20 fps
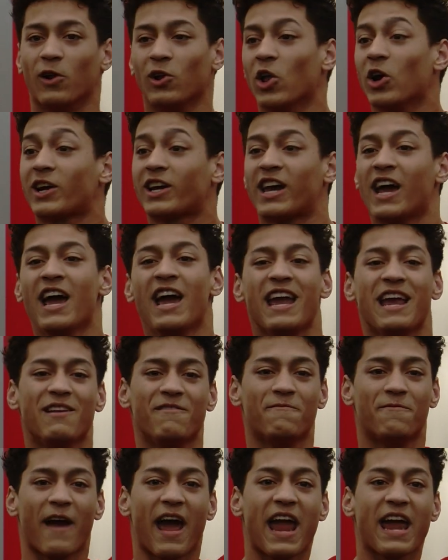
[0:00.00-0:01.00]
Look
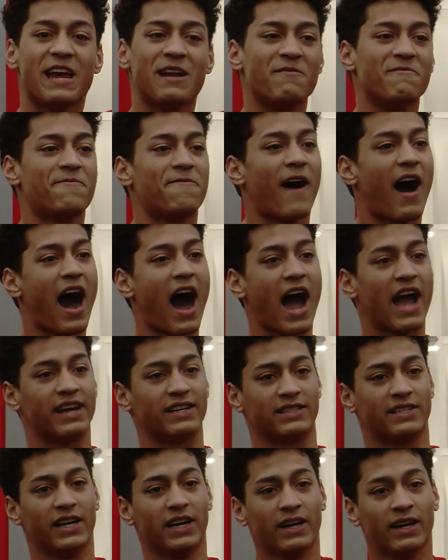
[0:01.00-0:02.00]
in vain.
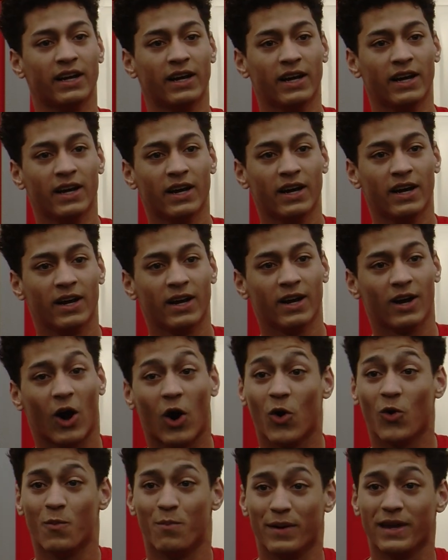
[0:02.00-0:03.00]
Find.
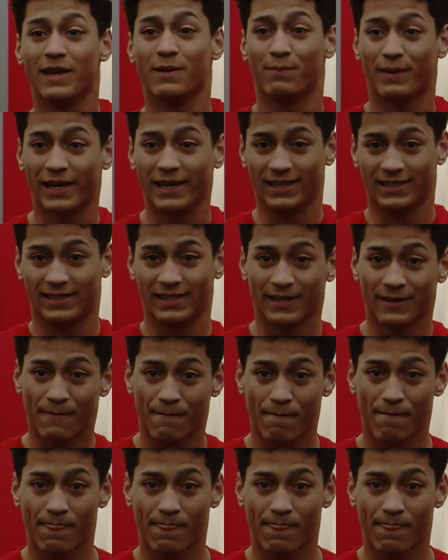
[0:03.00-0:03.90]
O.B. Oh, Pete.